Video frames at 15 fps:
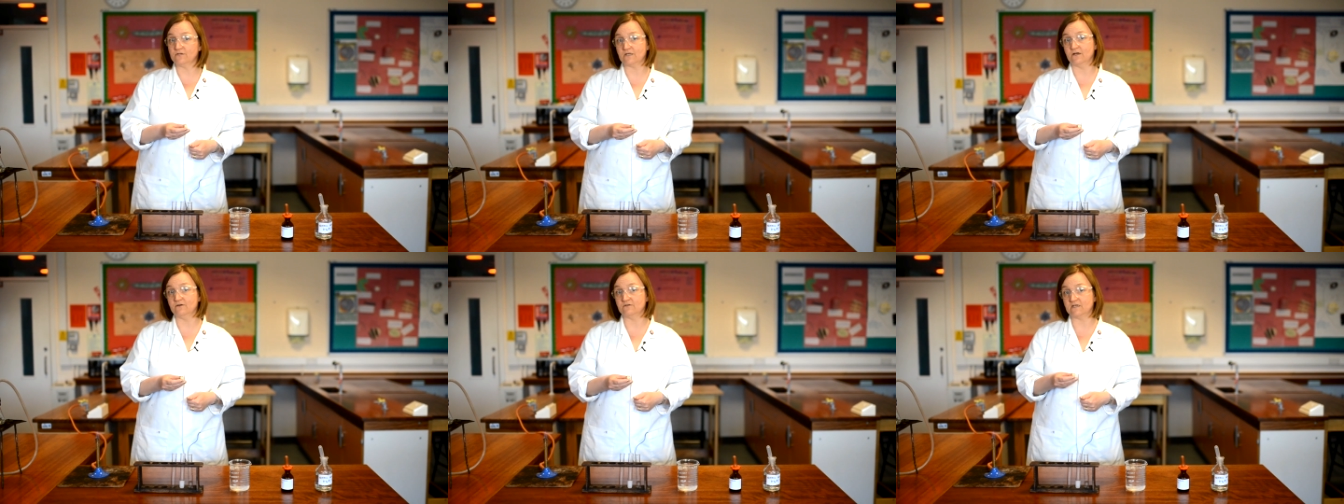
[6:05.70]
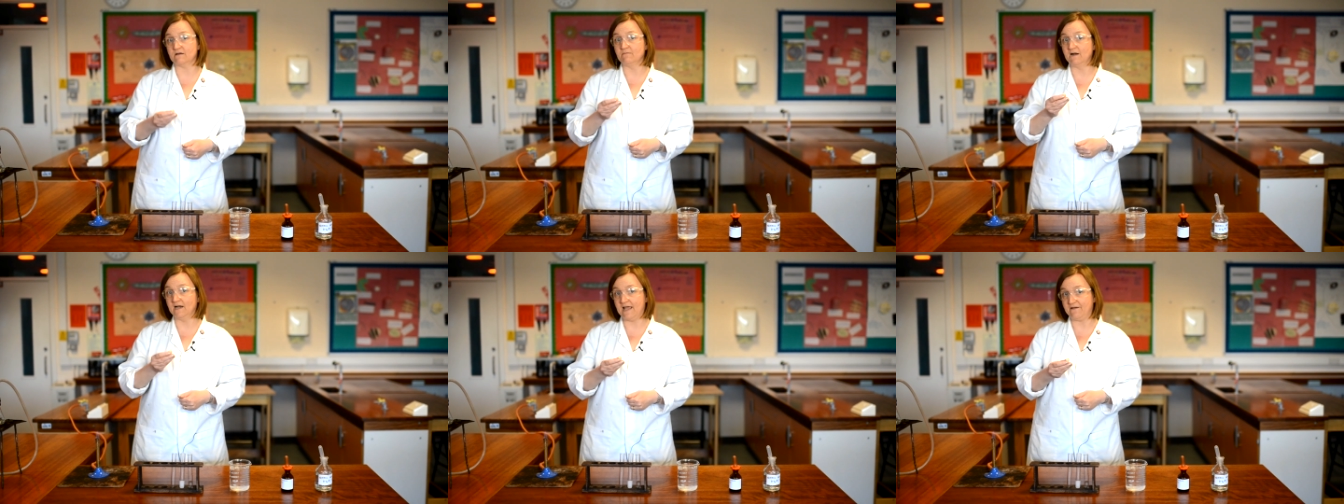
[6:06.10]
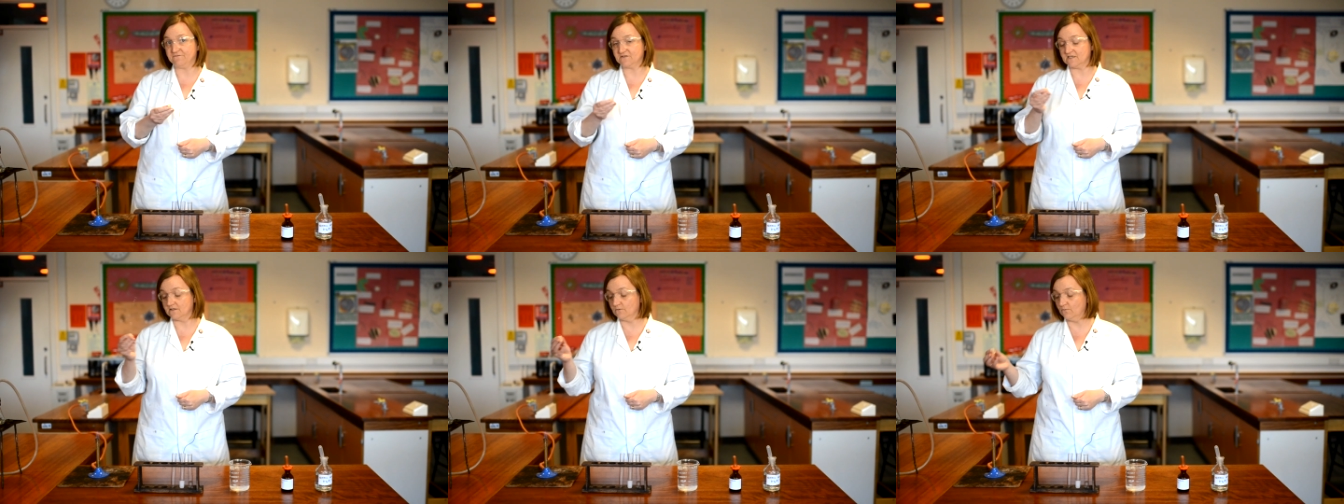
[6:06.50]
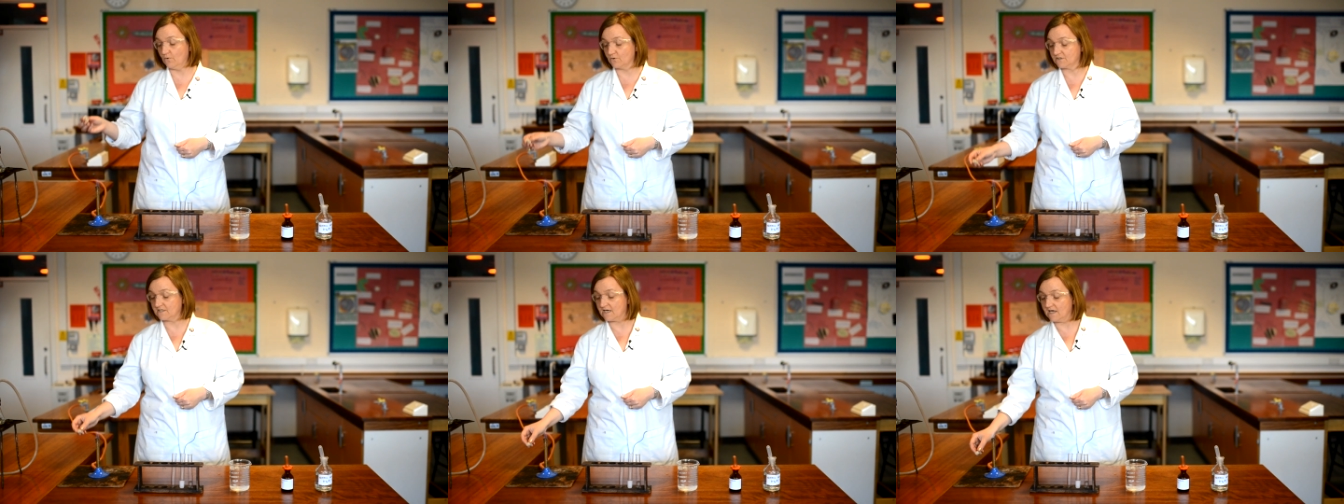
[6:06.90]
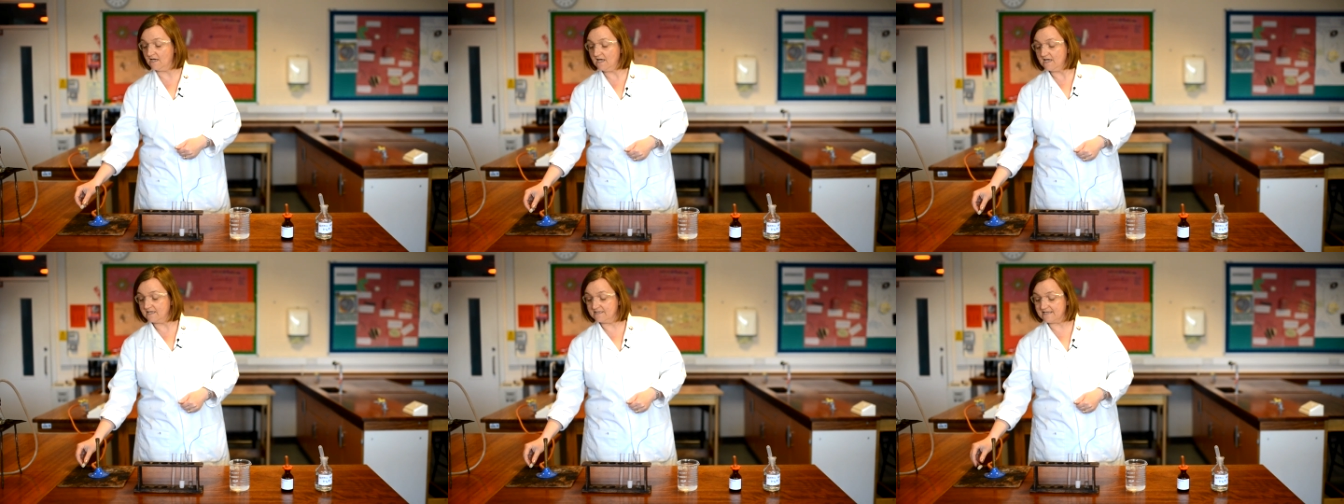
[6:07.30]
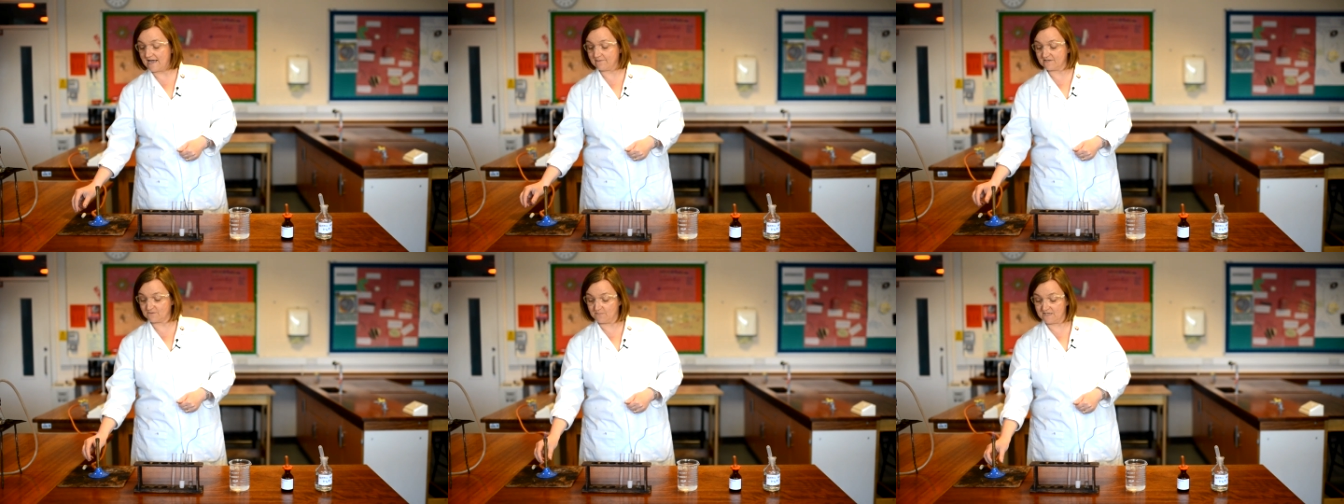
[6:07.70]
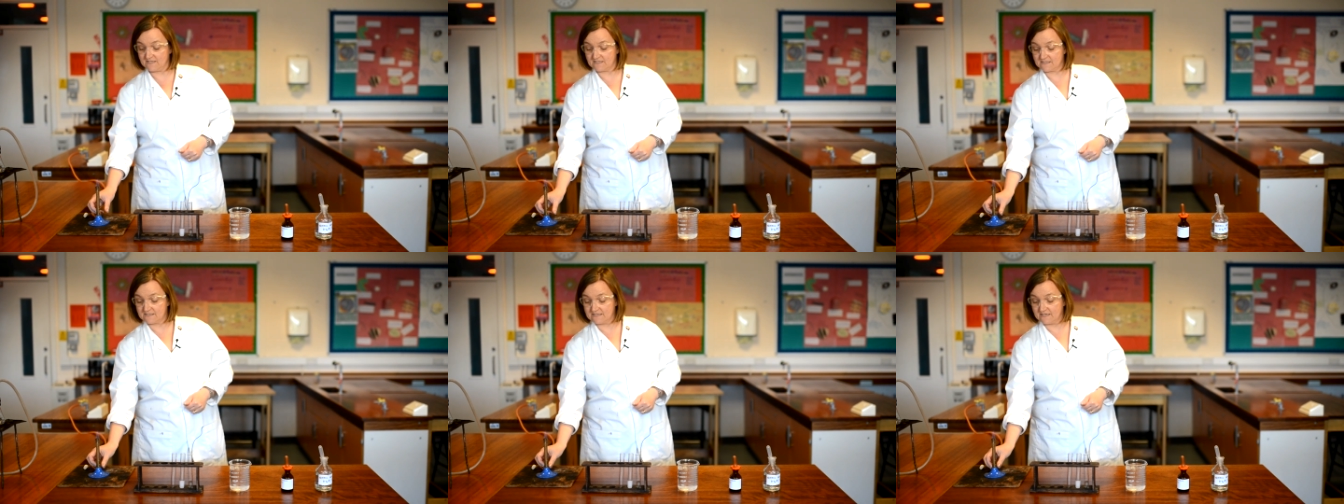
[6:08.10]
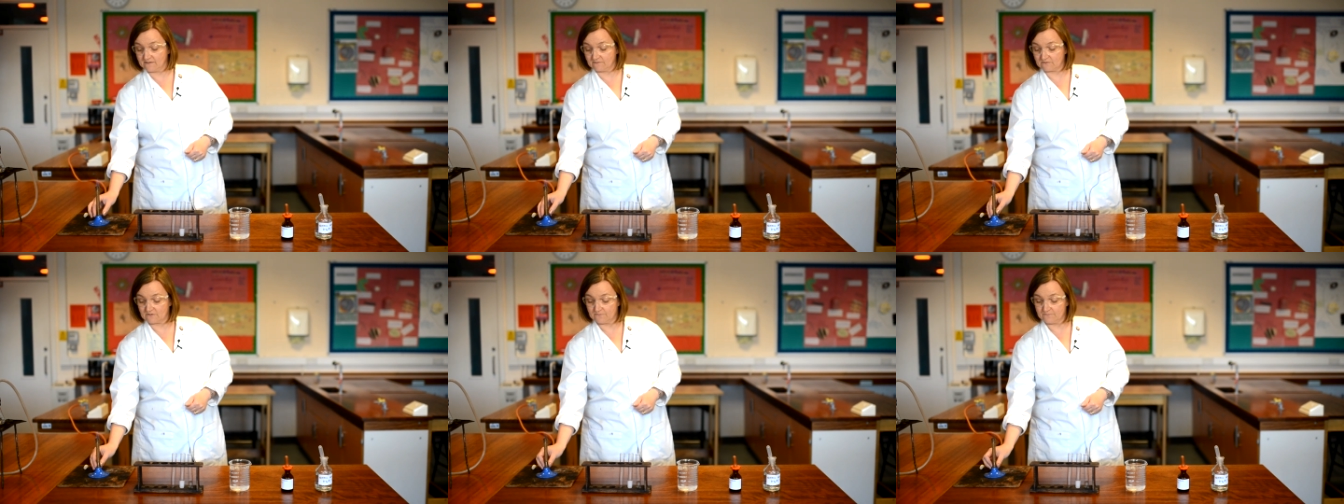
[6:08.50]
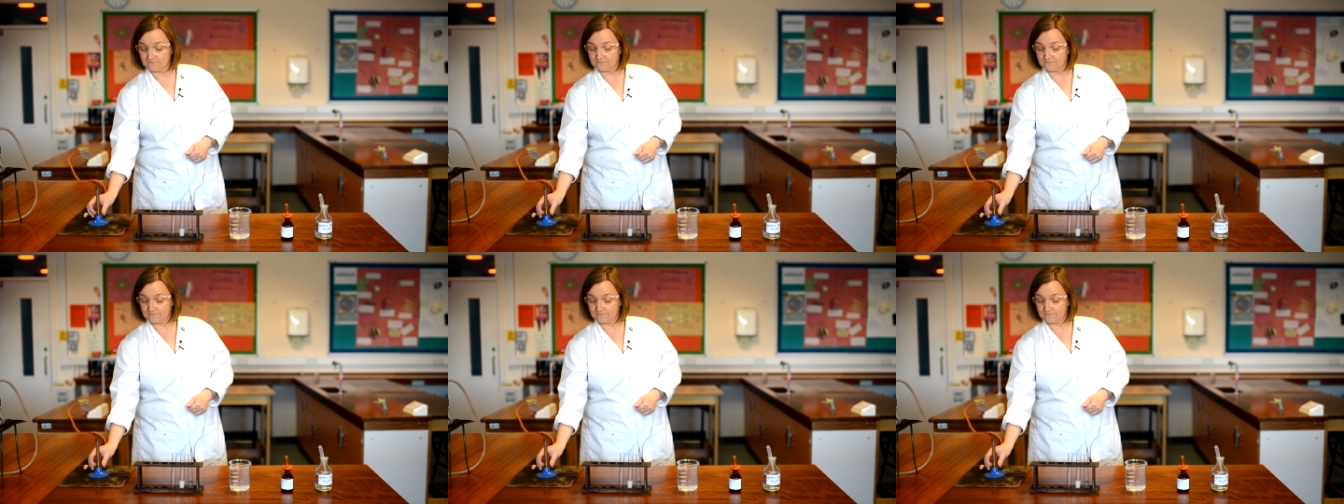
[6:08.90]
sodium left in the water now it's been distilled.